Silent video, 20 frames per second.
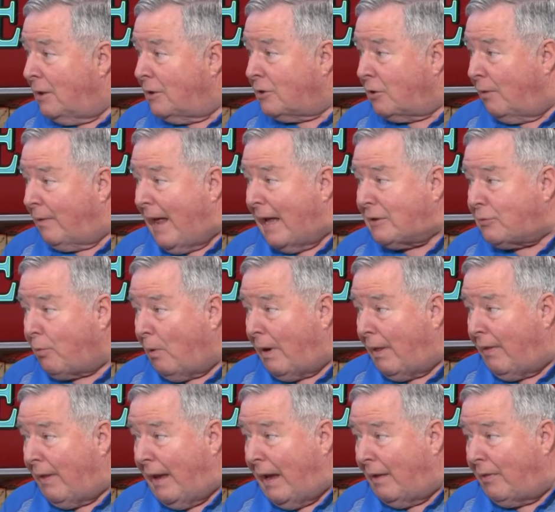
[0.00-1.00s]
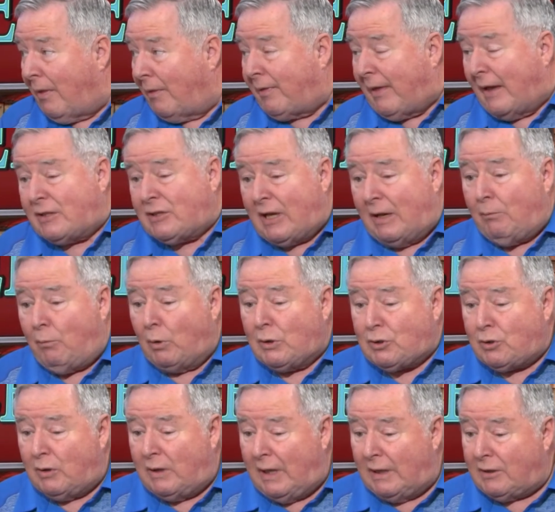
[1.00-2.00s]
So that's one of the other things. And
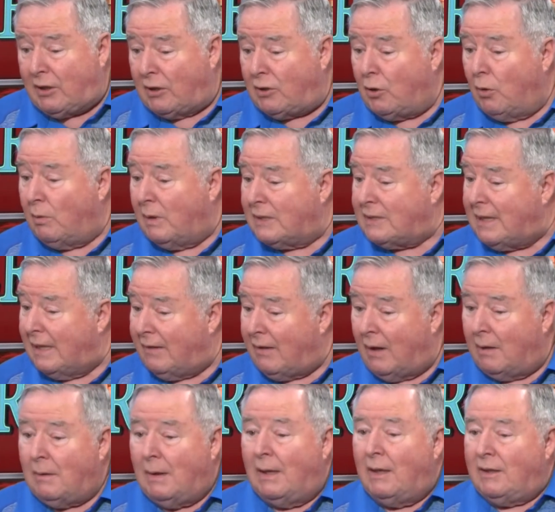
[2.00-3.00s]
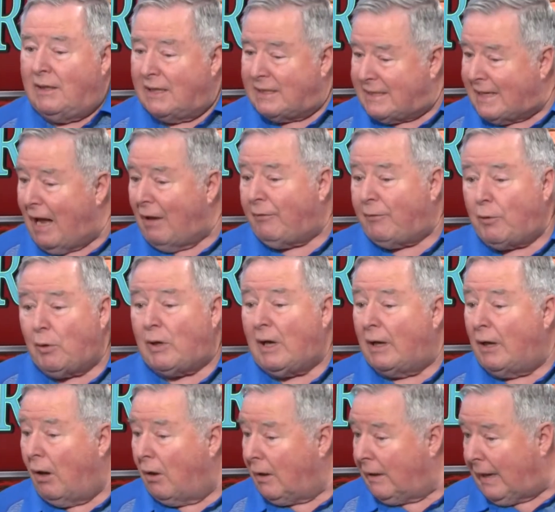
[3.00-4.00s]
what you need to do is either yourself, you
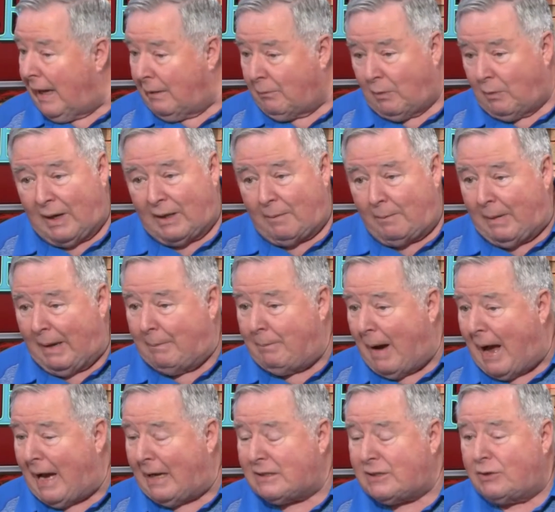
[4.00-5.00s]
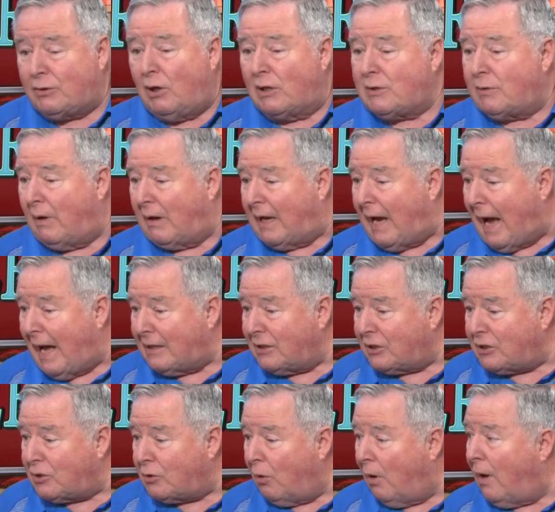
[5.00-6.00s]
can go to again the big box stores or a garden
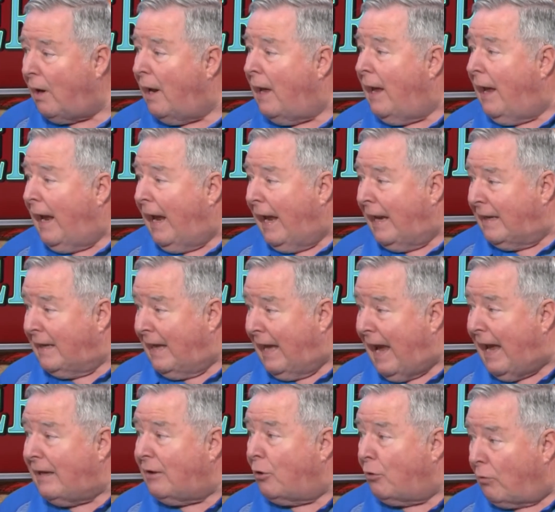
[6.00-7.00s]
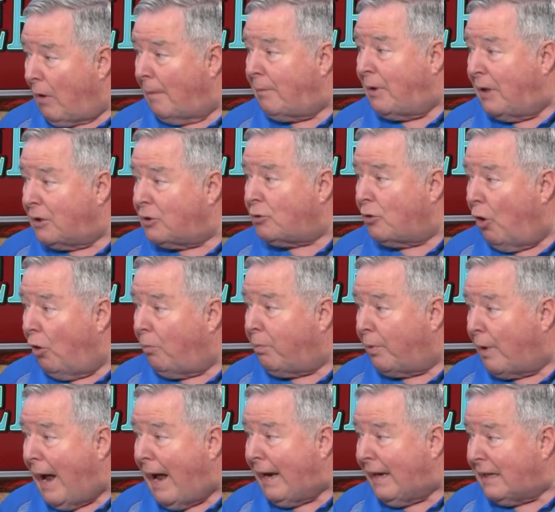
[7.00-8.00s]
store and get grub control
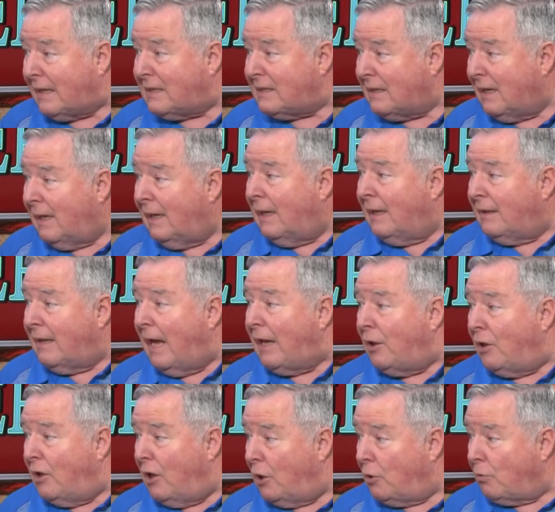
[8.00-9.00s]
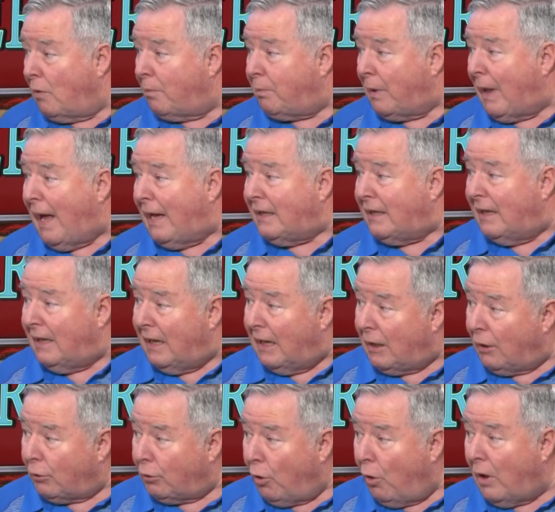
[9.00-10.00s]
products that you need to apply. You
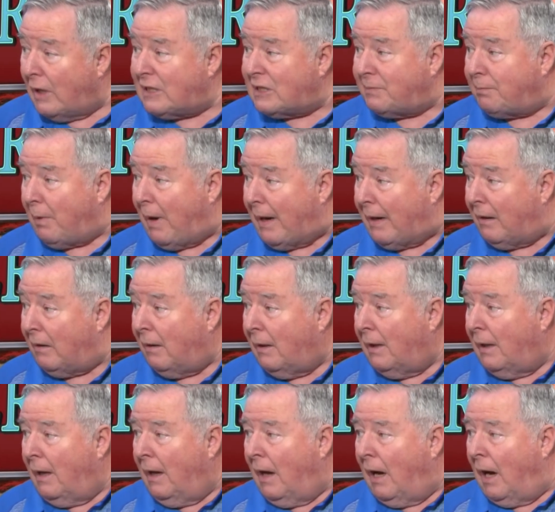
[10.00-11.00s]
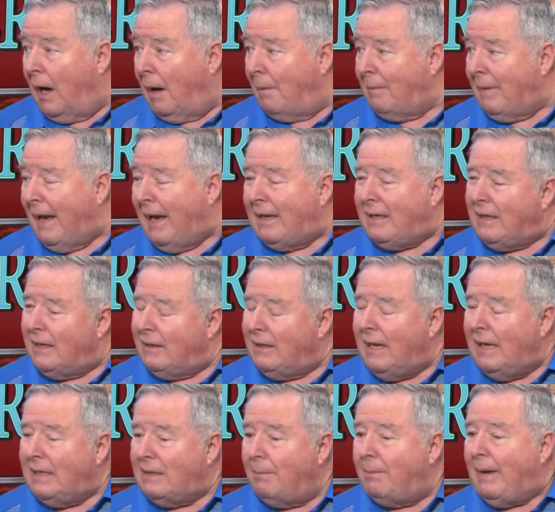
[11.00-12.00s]
need a lawn spreader, um, and you
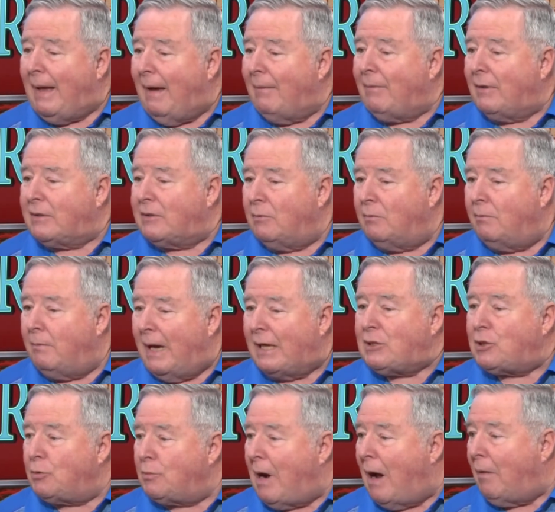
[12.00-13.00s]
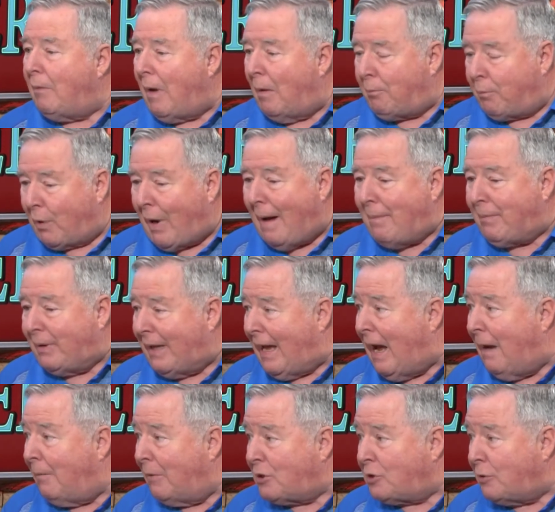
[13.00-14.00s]
need to be able to measure out uh, properly
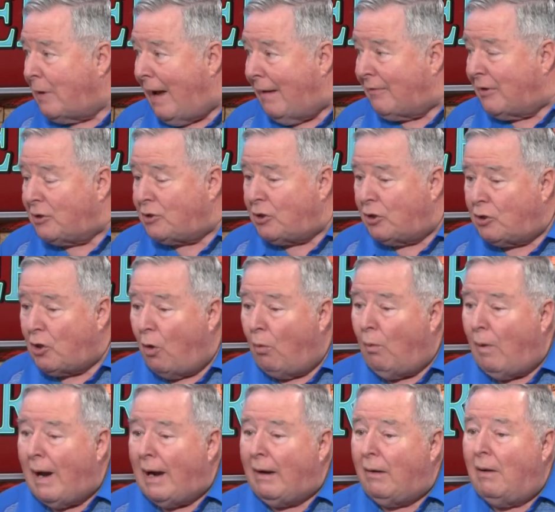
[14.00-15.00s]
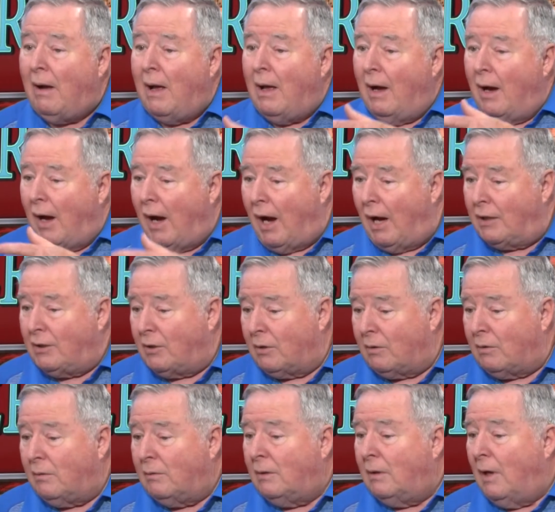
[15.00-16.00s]
how much you have because you don't want to
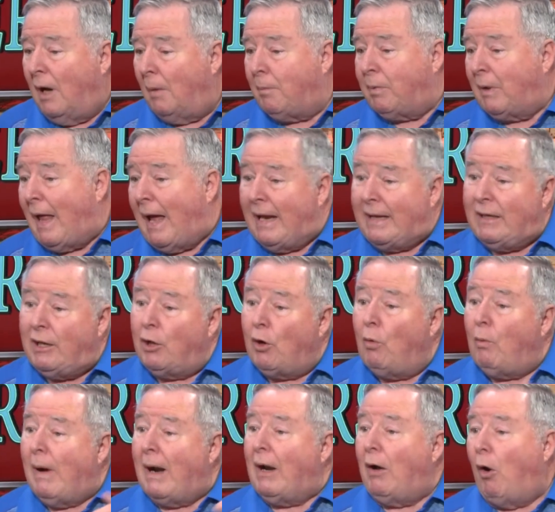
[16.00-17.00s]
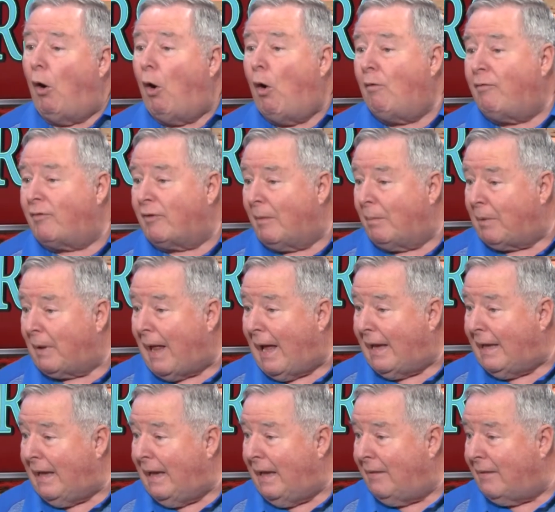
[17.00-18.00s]
under apply and you don't want to over
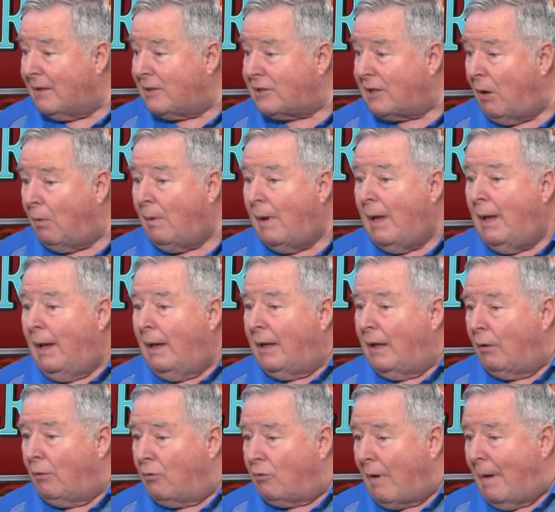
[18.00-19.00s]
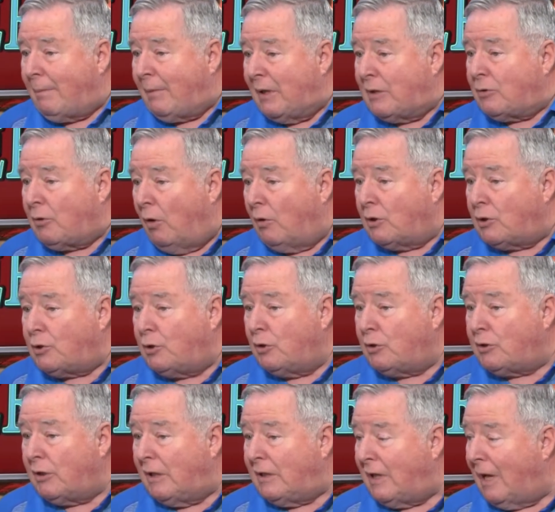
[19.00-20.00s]
apply either. So, you know, grub control is
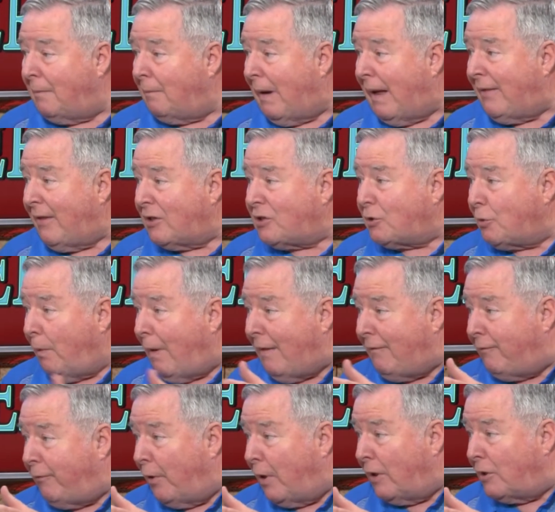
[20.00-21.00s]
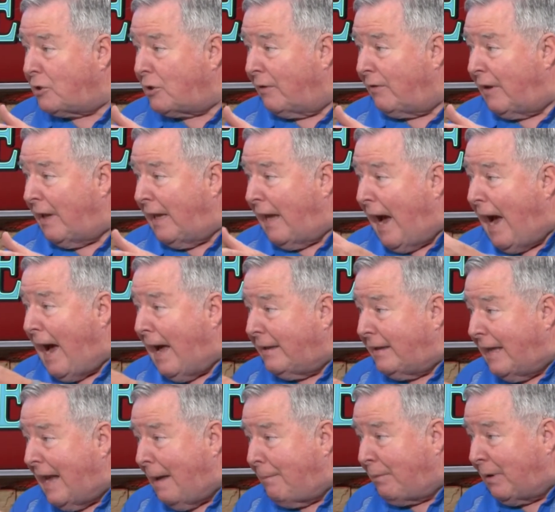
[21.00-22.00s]
usually done by the square footage of the yard,
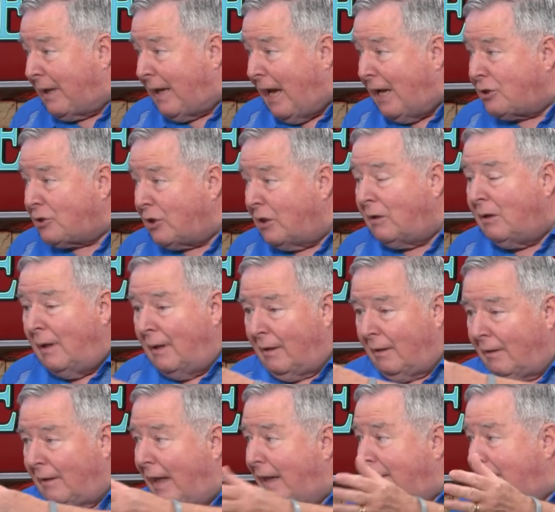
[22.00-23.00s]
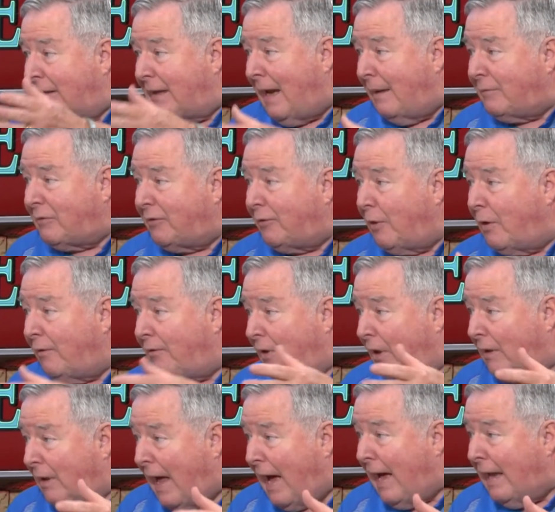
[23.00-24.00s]
the application, length times foot of
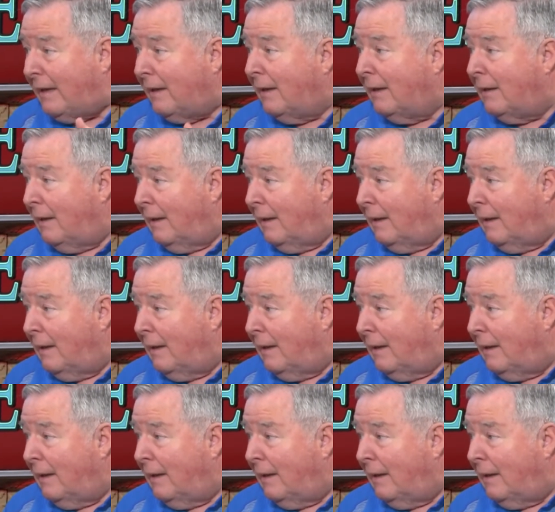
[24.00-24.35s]
your lot.